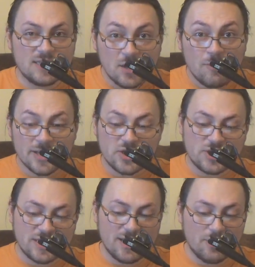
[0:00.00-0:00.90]
so much
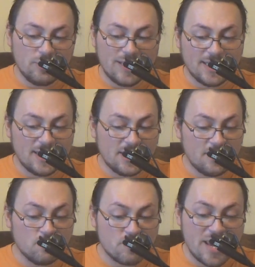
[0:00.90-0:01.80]
so that it
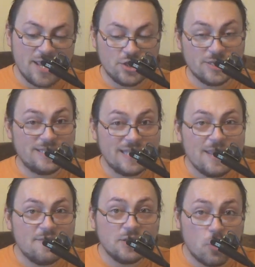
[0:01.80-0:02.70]
enrages
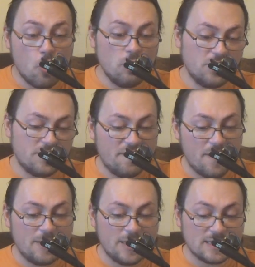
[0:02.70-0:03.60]
even older
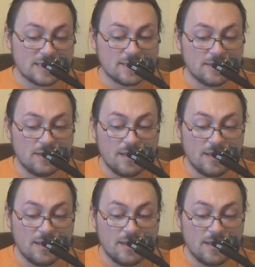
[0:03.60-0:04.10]
feminists.